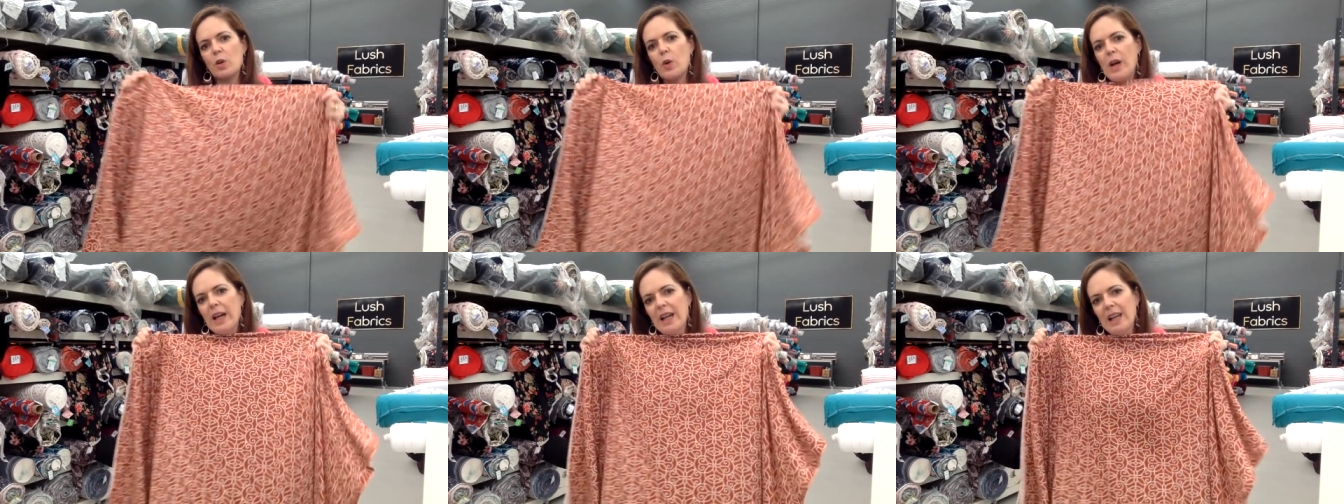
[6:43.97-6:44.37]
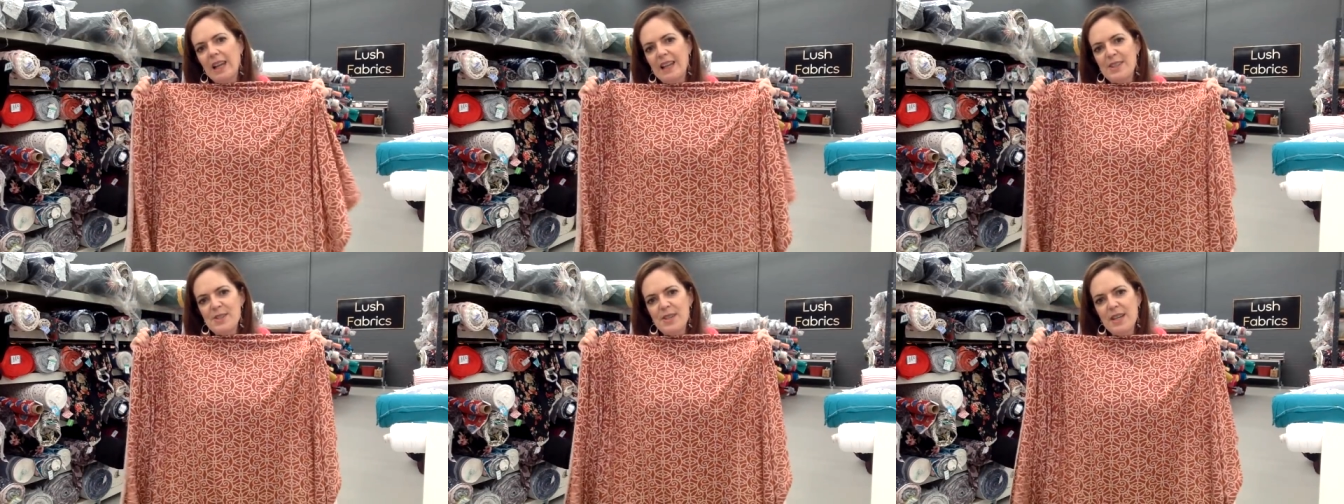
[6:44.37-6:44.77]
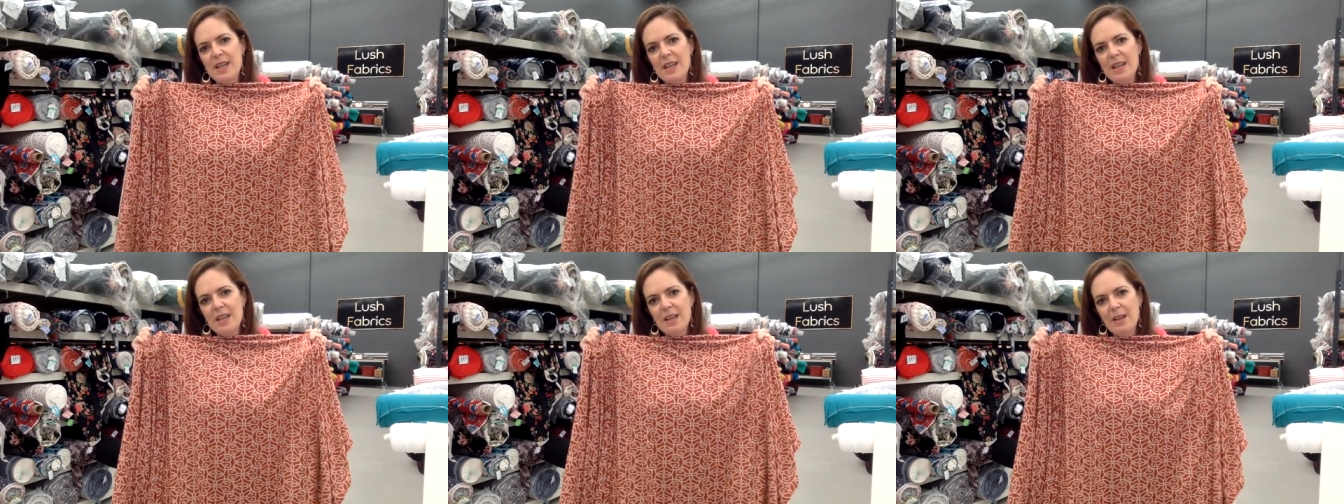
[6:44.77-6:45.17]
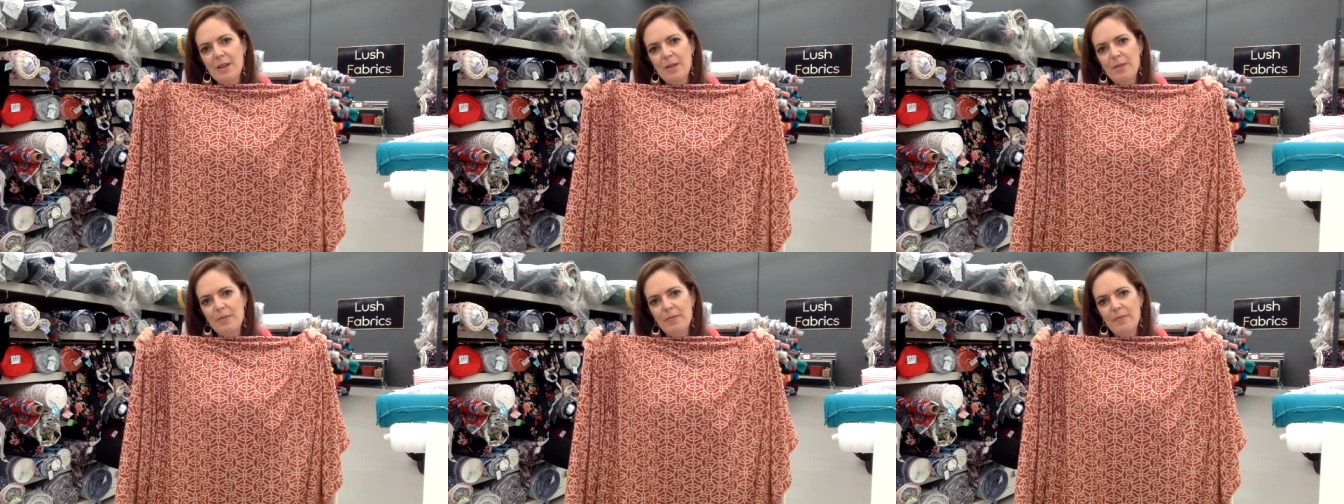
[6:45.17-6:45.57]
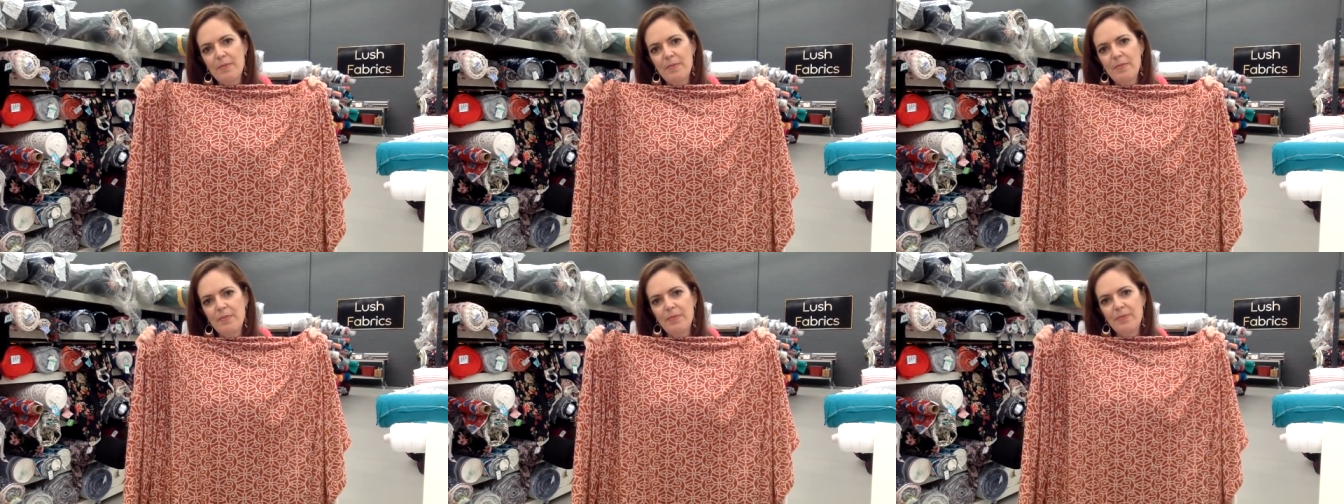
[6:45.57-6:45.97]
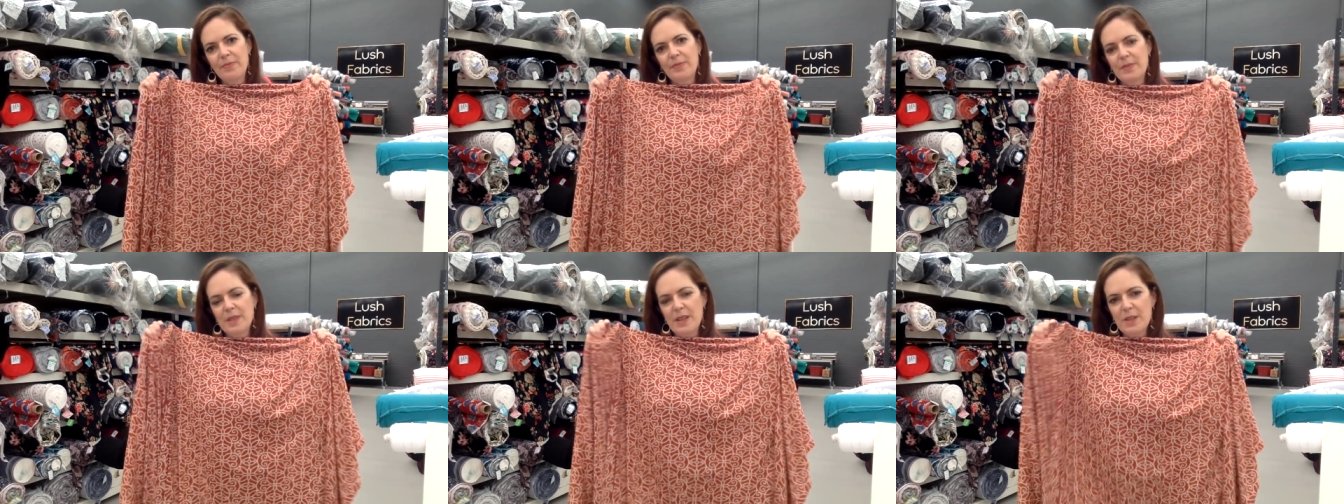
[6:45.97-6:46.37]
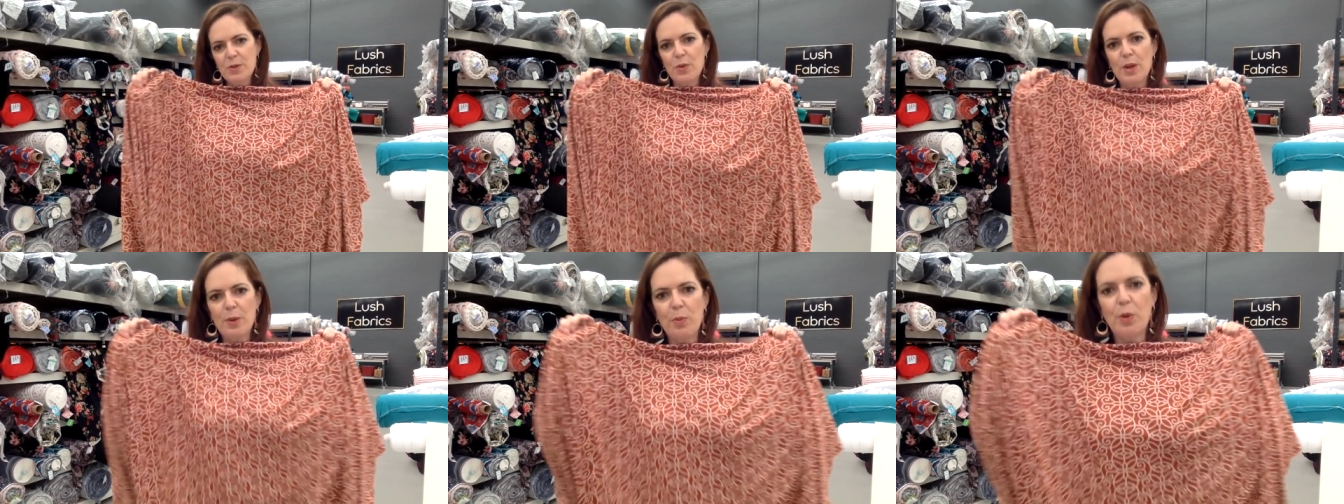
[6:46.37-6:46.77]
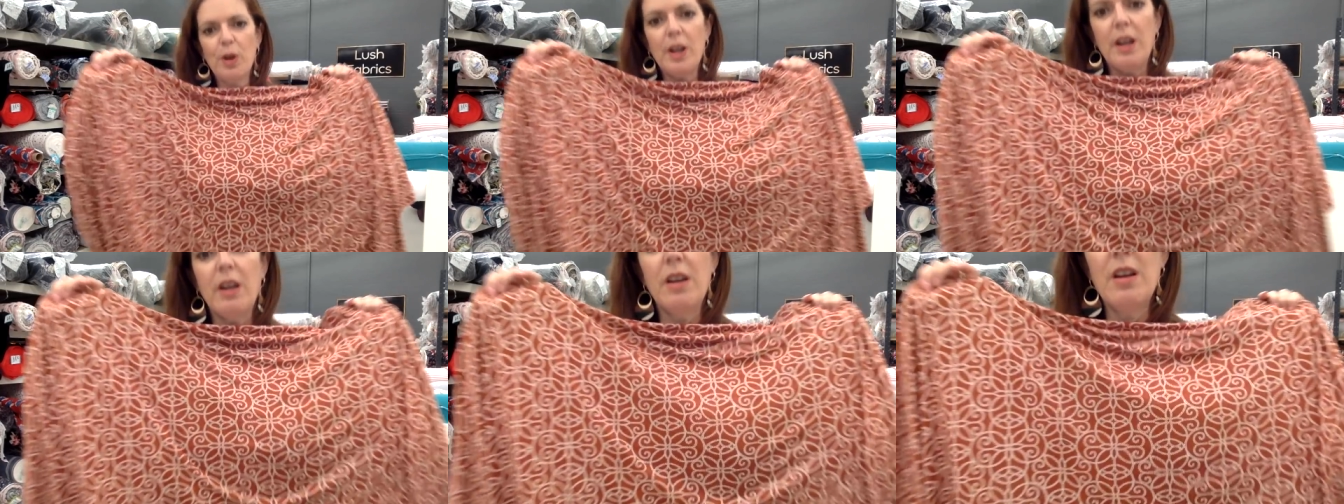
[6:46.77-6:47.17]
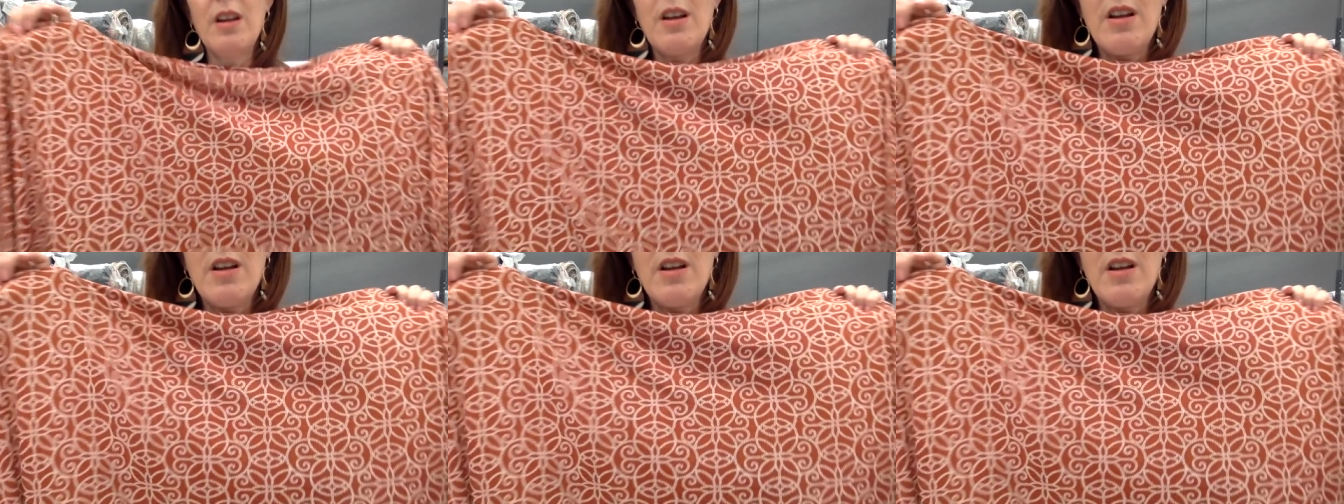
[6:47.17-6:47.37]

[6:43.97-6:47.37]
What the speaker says: Quite classic. It's really pretty.